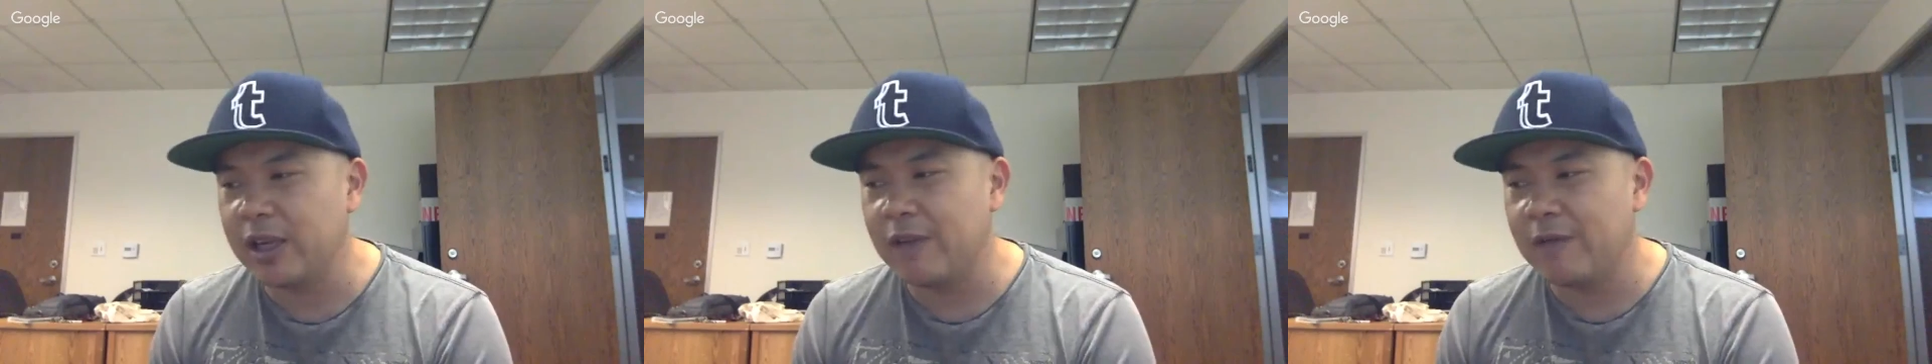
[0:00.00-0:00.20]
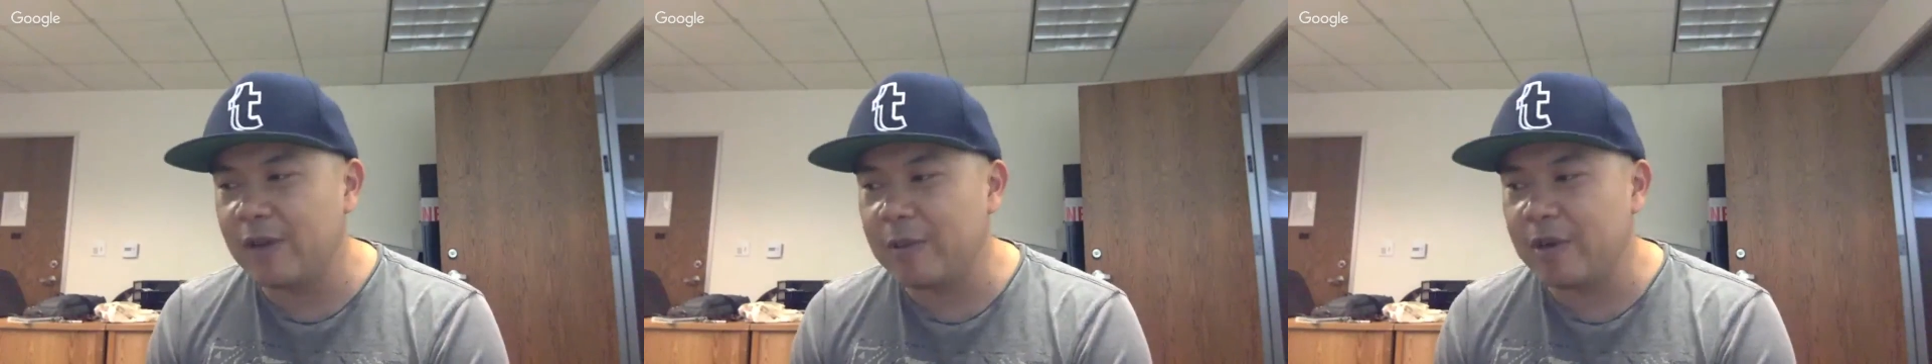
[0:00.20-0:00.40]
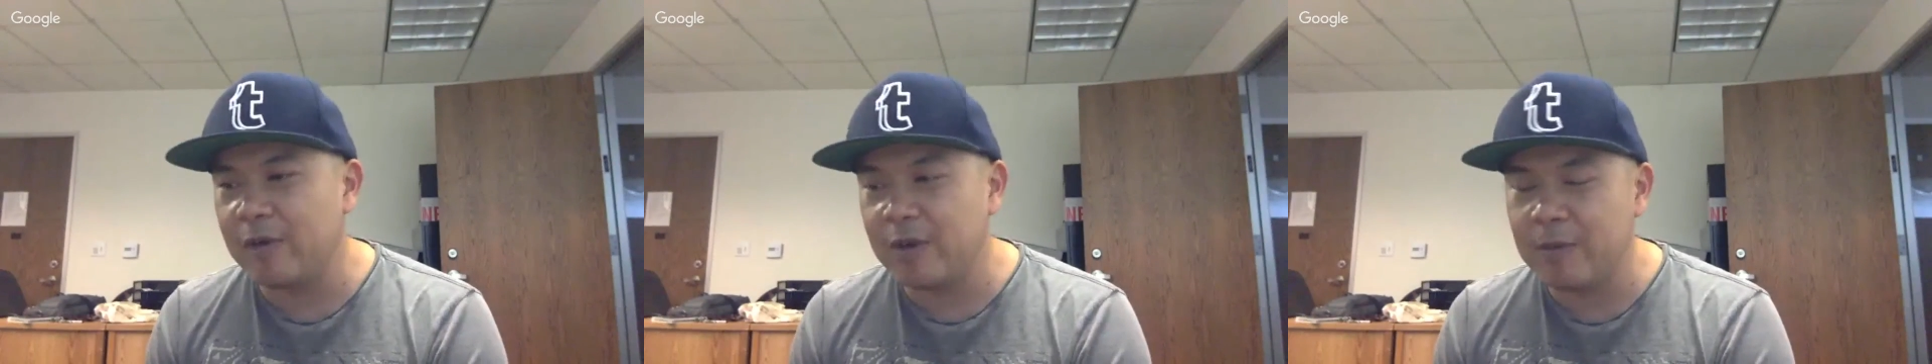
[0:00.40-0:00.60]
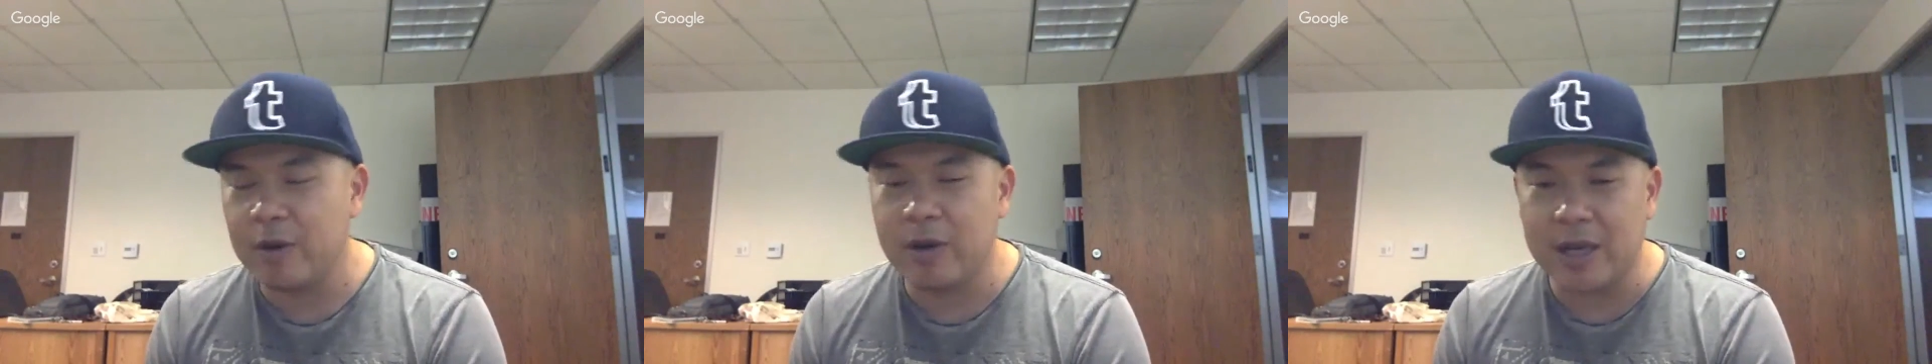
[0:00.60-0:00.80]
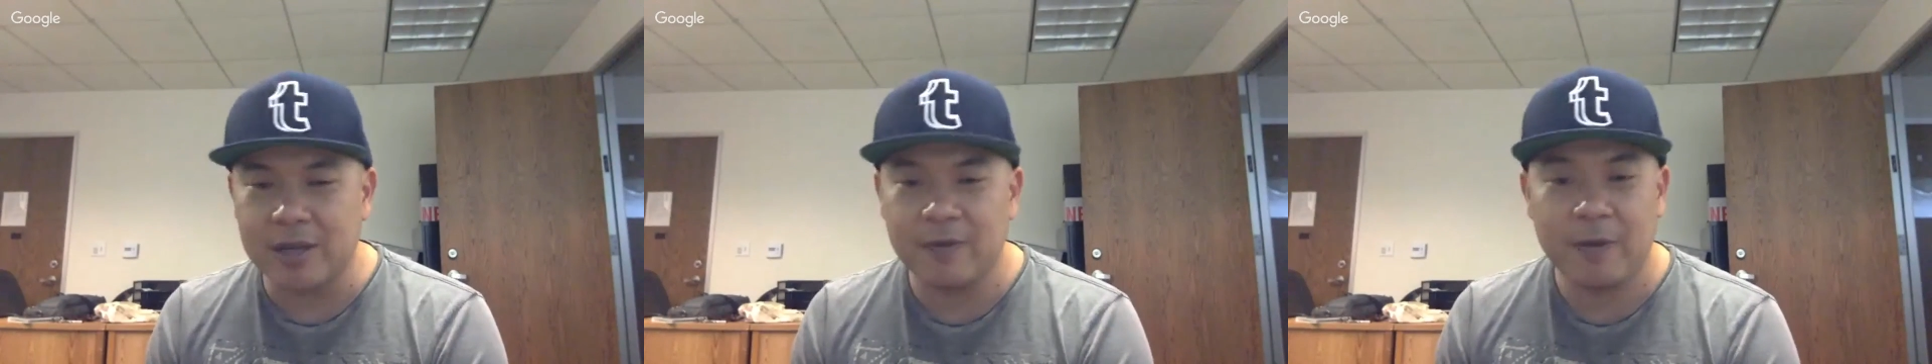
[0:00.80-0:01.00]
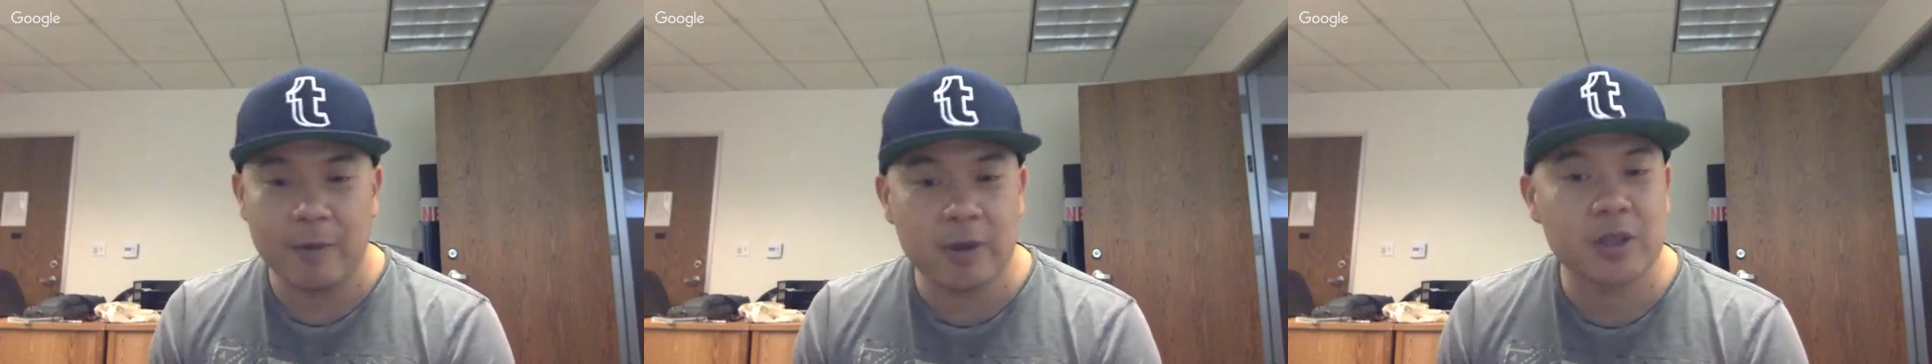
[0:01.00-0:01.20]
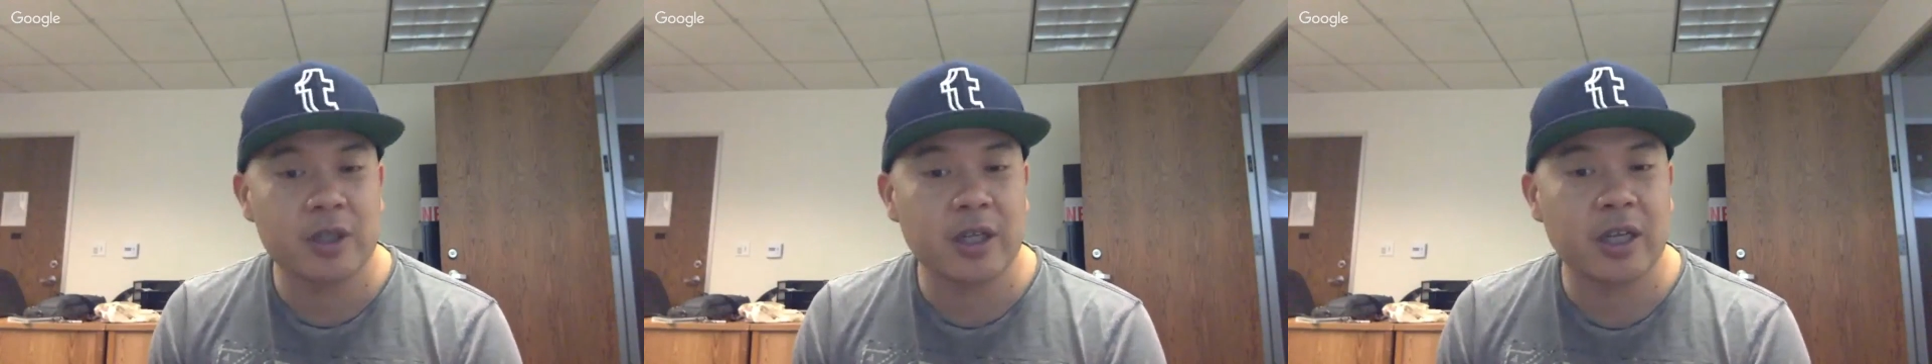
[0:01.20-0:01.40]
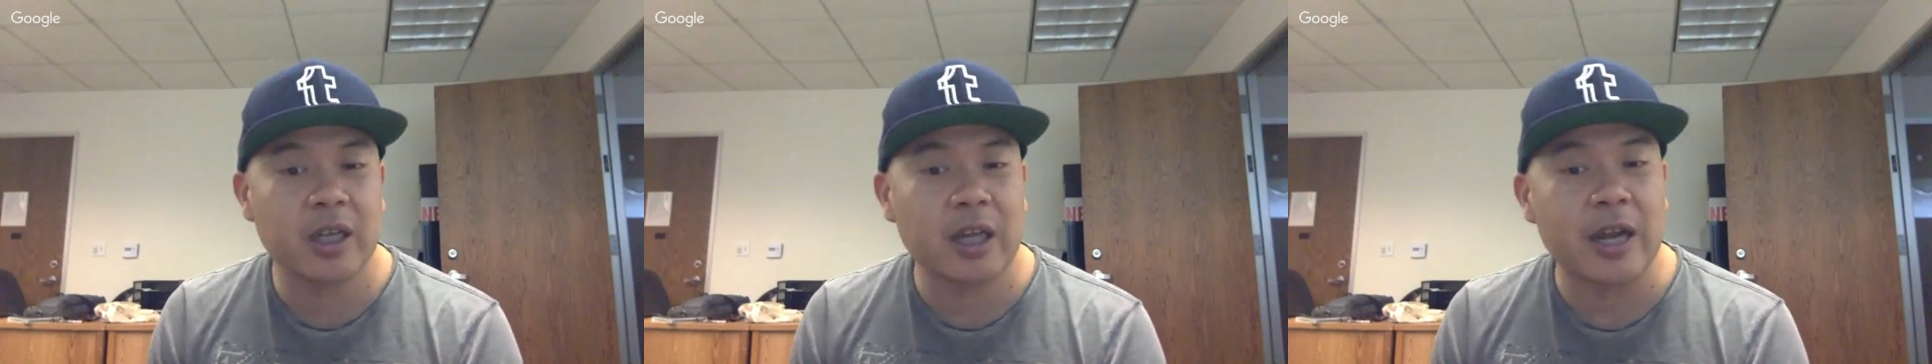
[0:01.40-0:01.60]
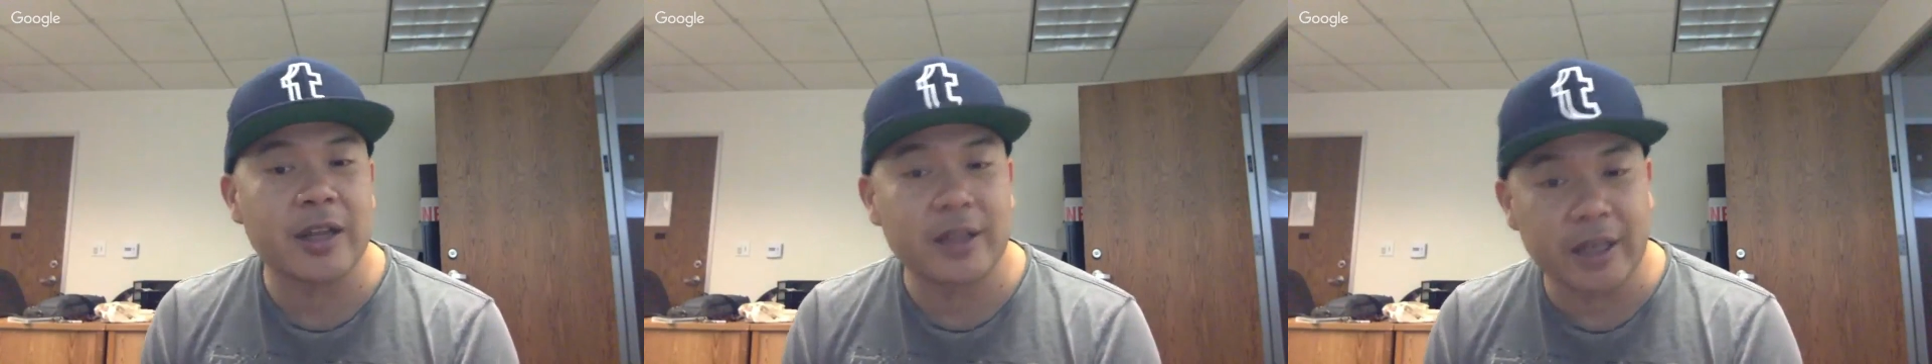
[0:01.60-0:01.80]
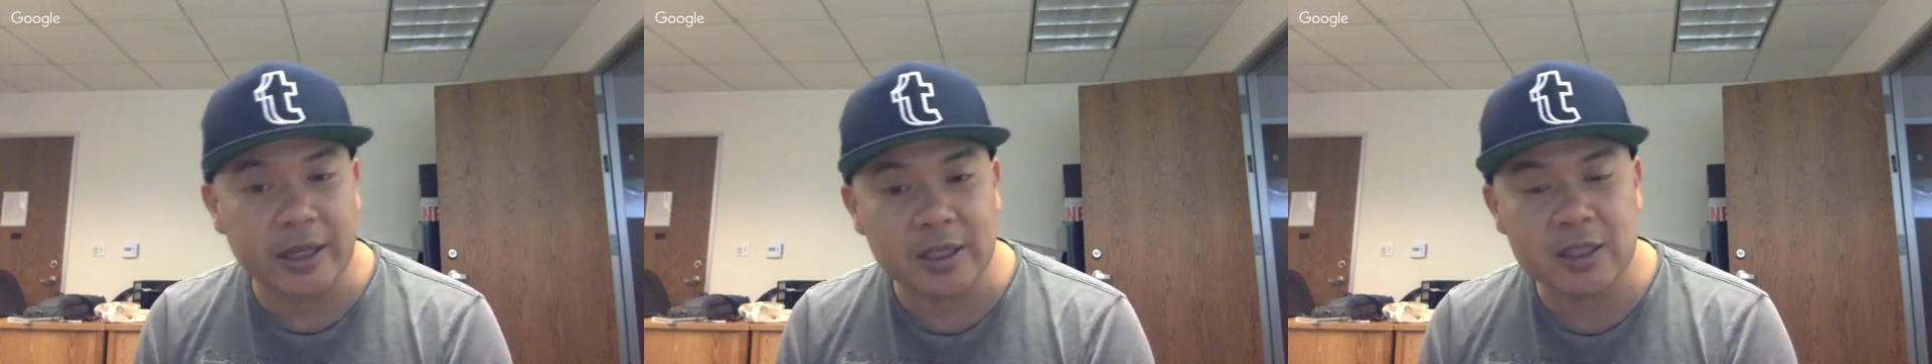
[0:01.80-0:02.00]
at Vimeo, Vimeo is good at a lot of
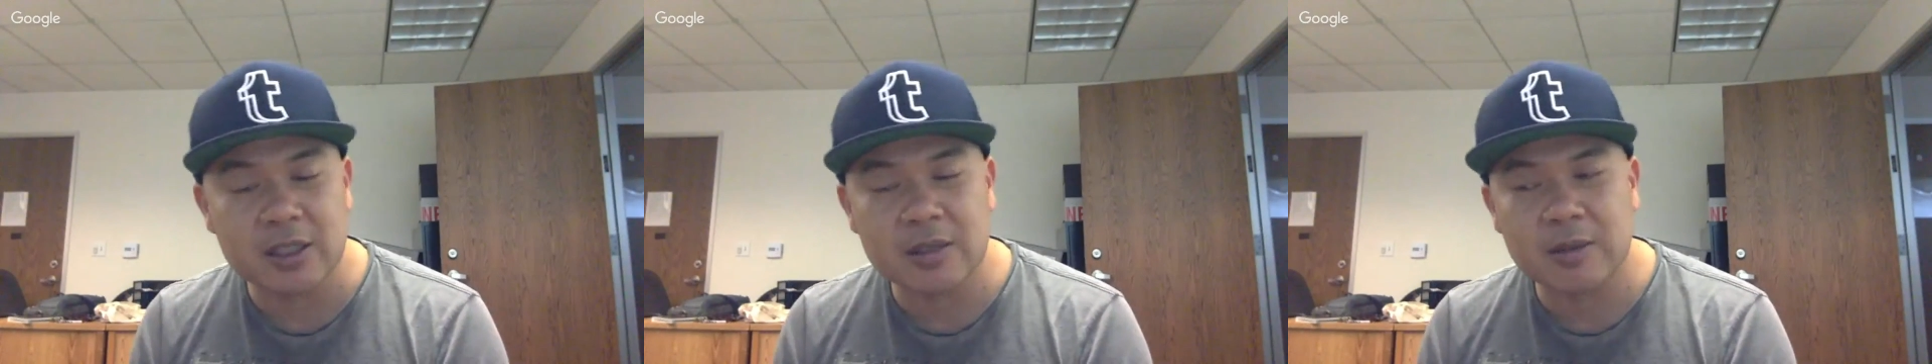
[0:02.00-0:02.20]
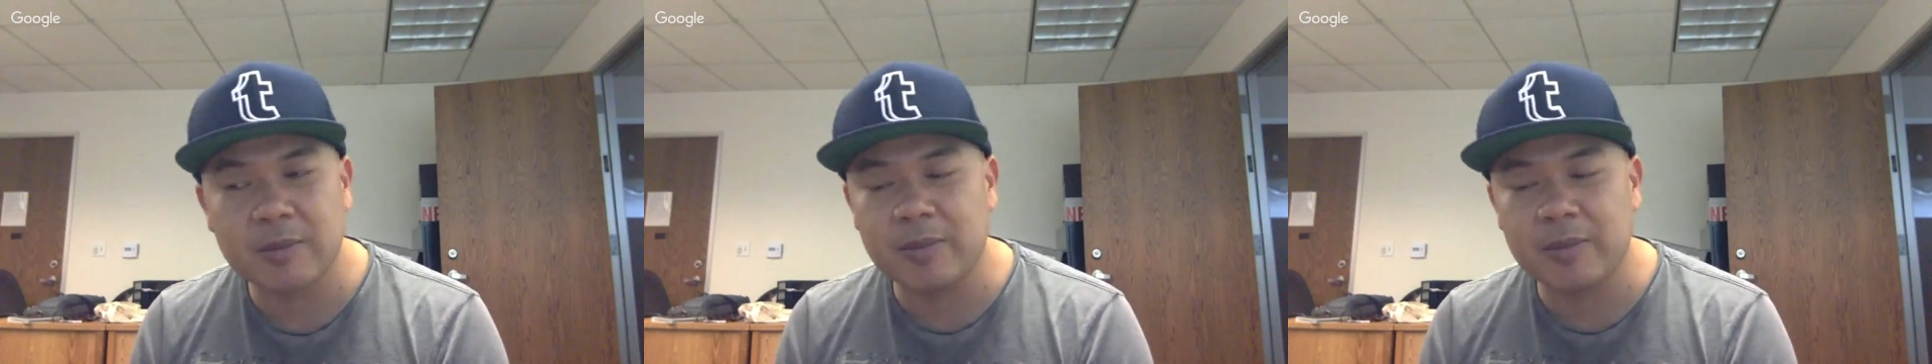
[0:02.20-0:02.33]
things,